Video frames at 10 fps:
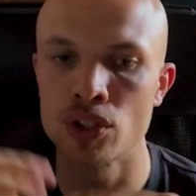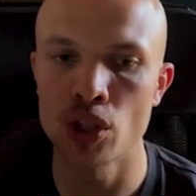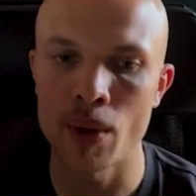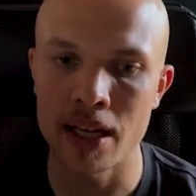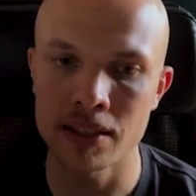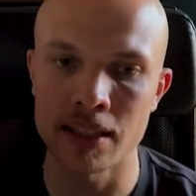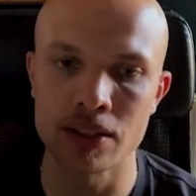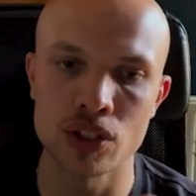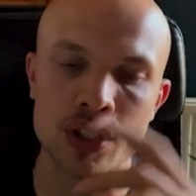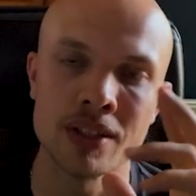two
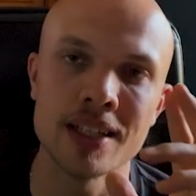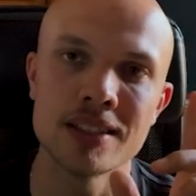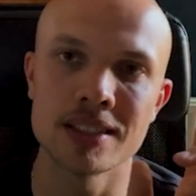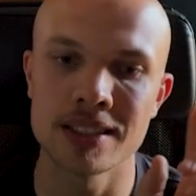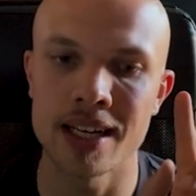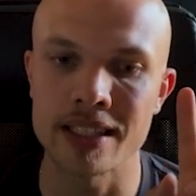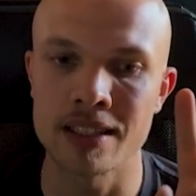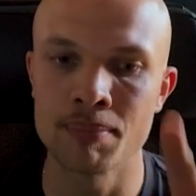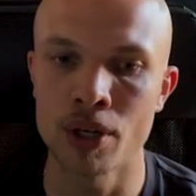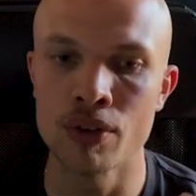assets, you need to select
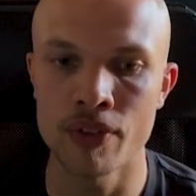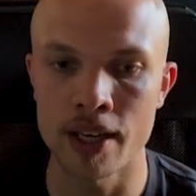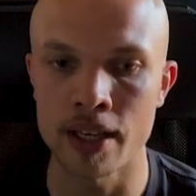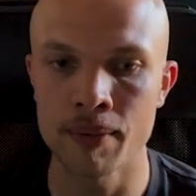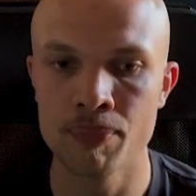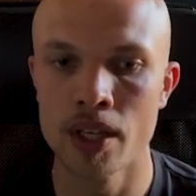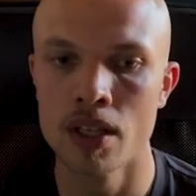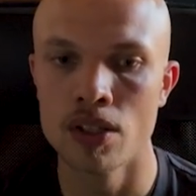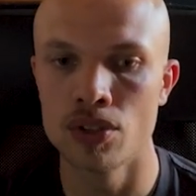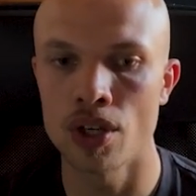them both here.
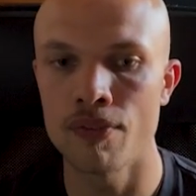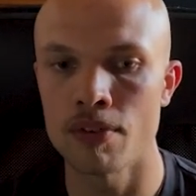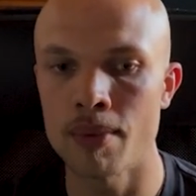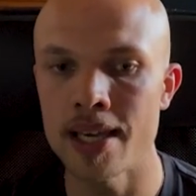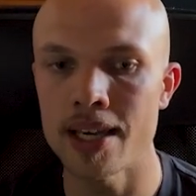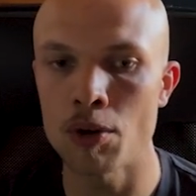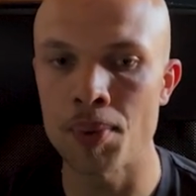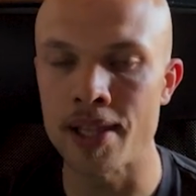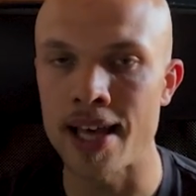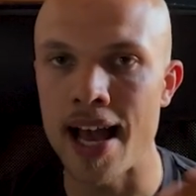So for me, it'll
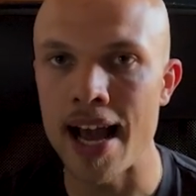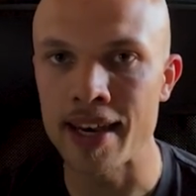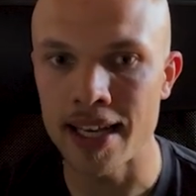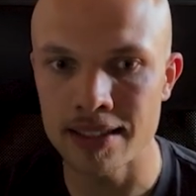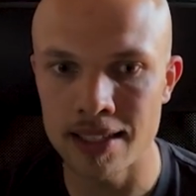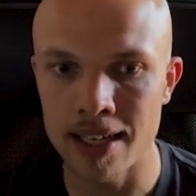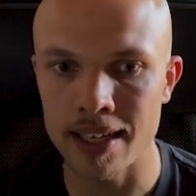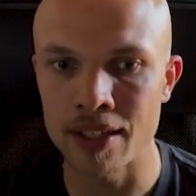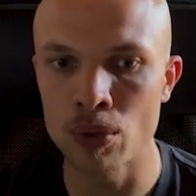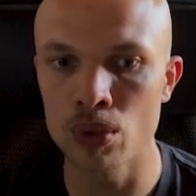be the NASDAQ
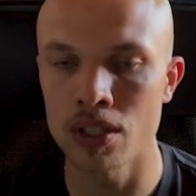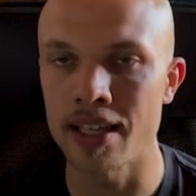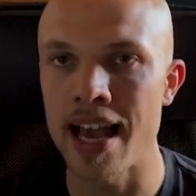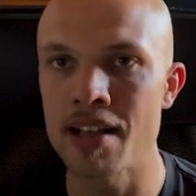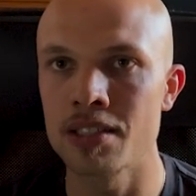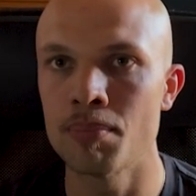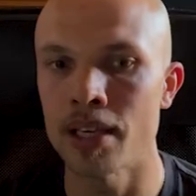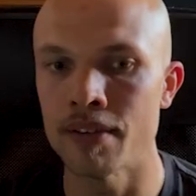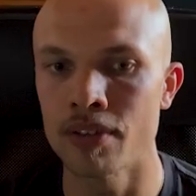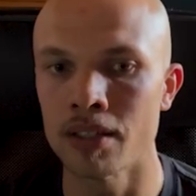and also the
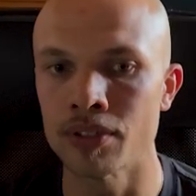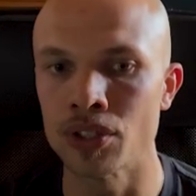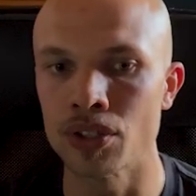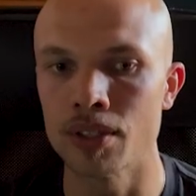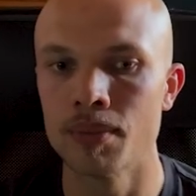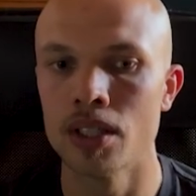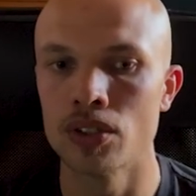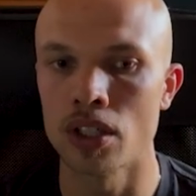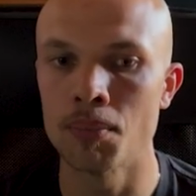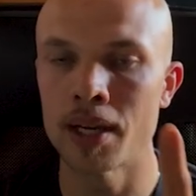S&P 500.
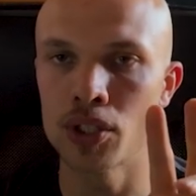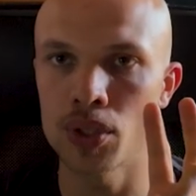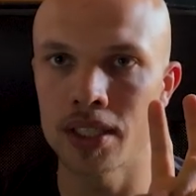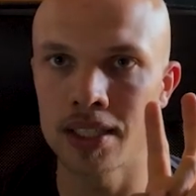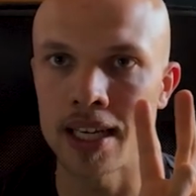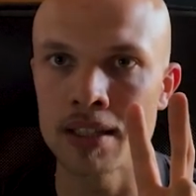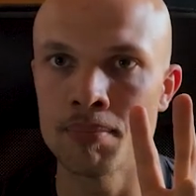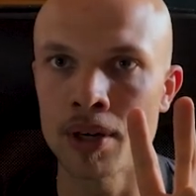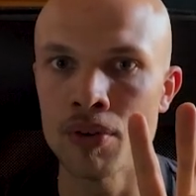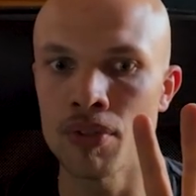So make sure you select them
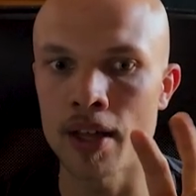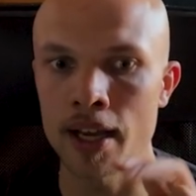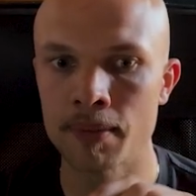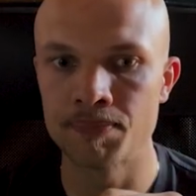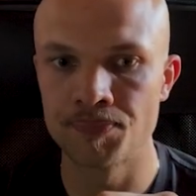both there.